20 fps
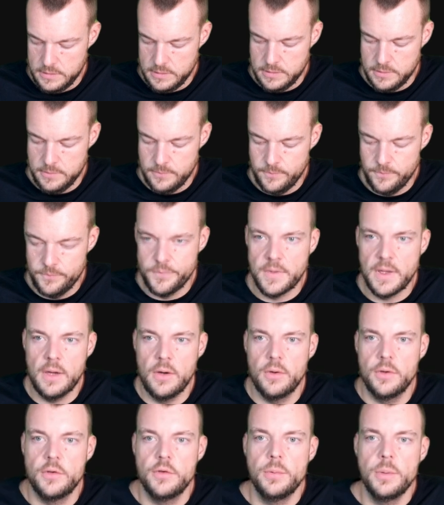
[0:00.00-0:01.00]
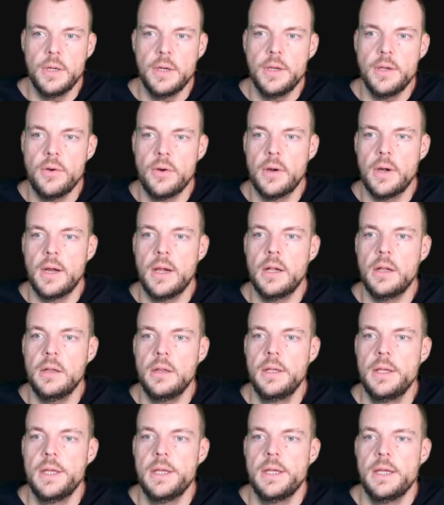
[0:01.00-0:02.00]
um, our Twitter URL.
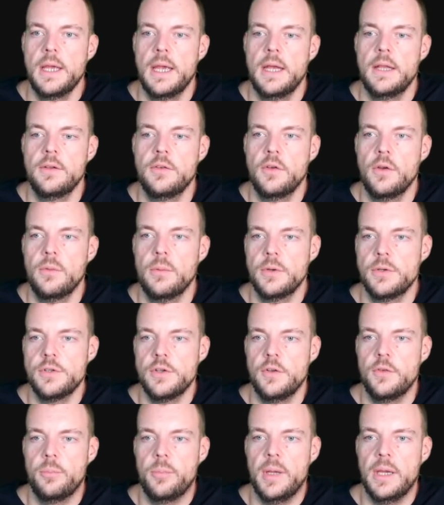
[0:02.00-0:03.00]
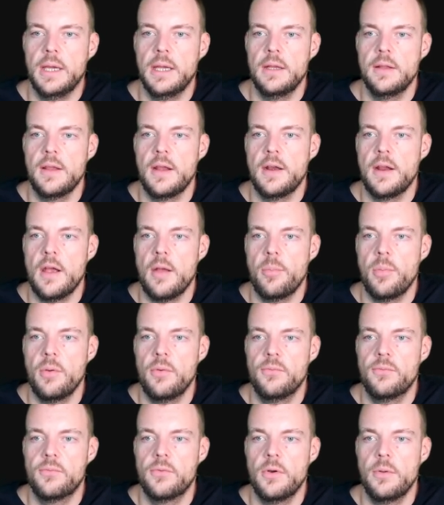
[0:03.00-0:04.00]
And so we're just picking that up
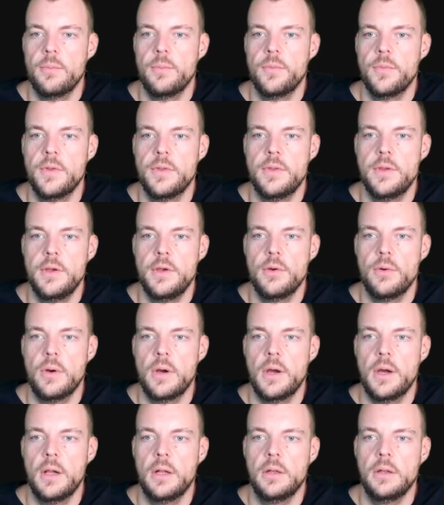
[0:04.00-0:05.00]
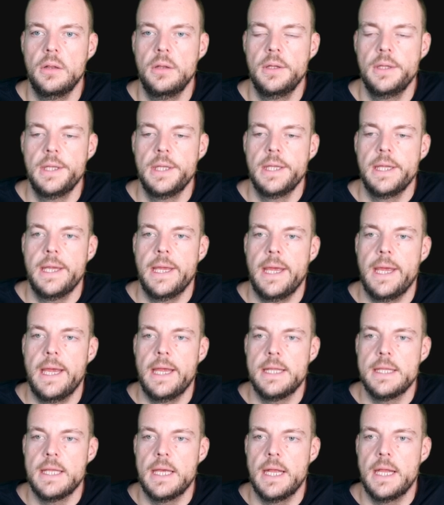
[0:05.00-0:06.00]
from the URL
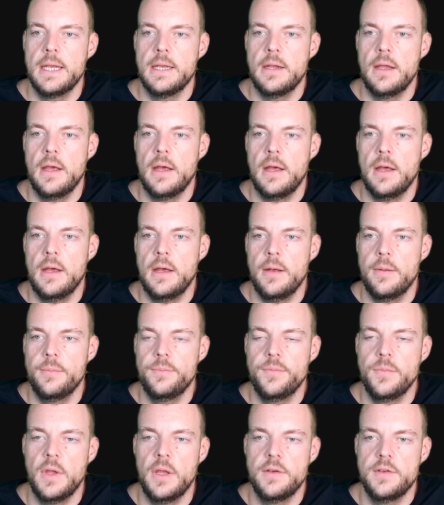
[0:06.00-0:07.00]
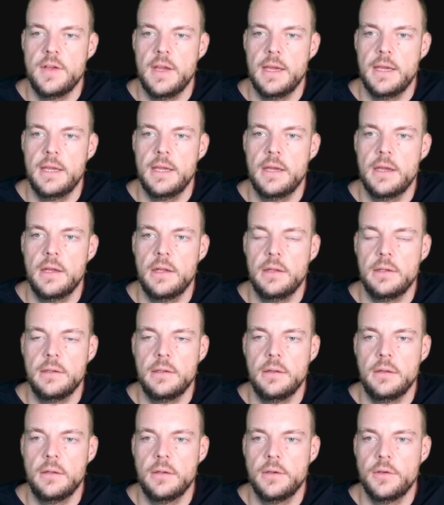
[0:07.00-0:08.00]
and then um, taking a
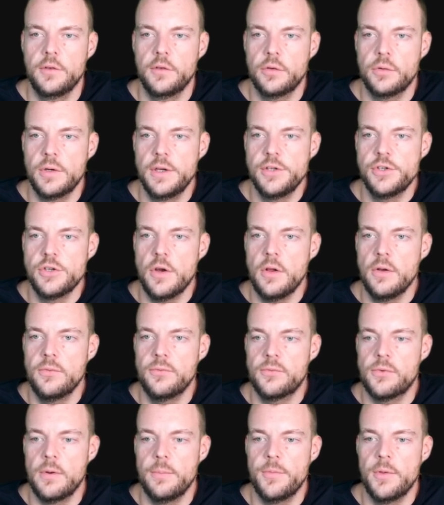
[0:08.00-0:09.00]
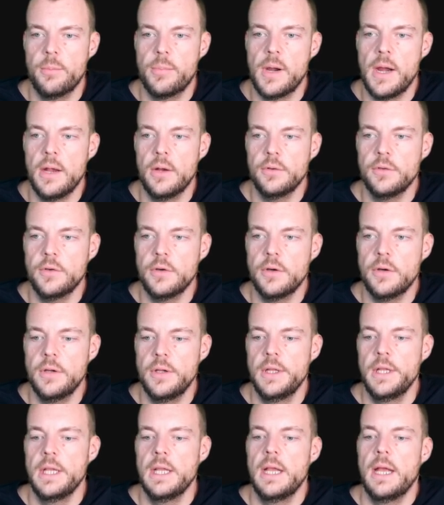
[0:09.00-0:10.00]
little screenshot from the browser.
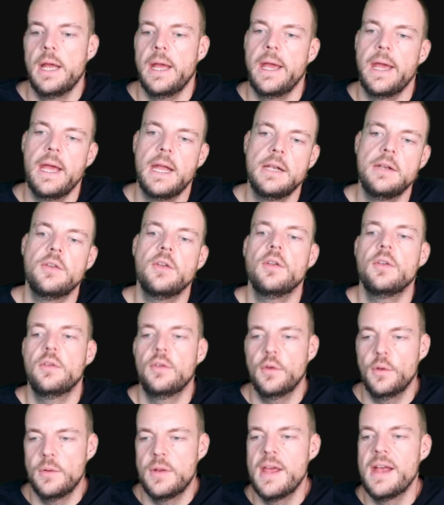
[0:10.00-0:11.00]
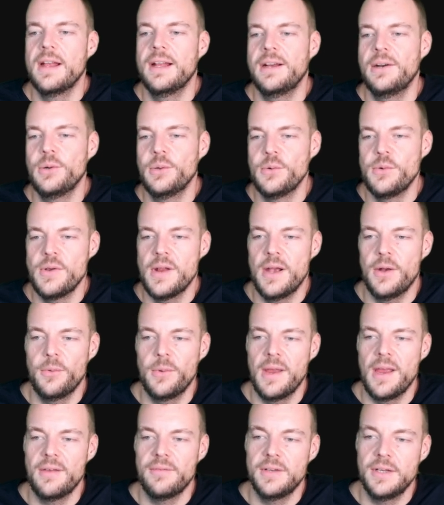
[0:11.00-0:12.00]
And so now, now
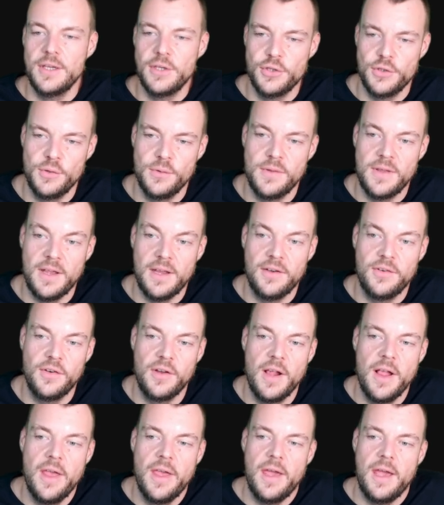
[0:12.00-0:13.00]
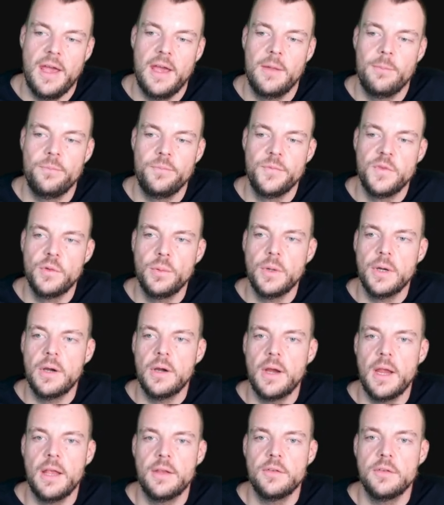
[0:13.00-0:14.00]
we have an issue that um,
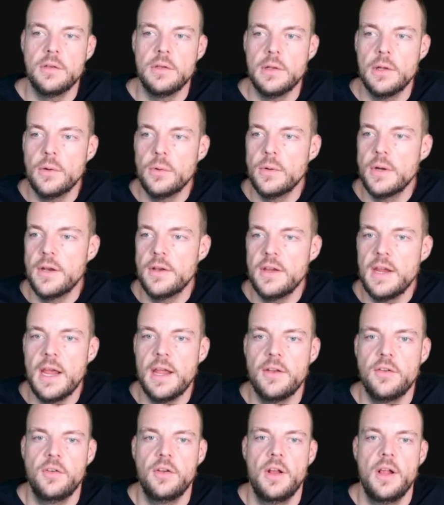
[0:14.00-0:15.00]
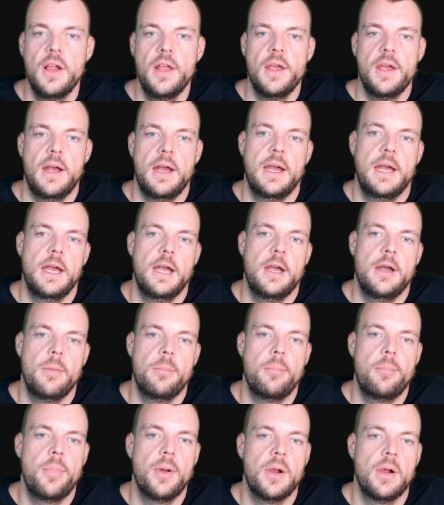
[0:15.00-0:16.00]
Twitter hasn't loaded yet.
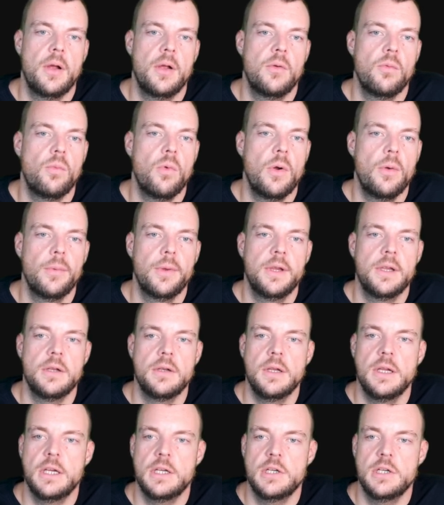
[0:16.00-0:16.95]
Um, but what we can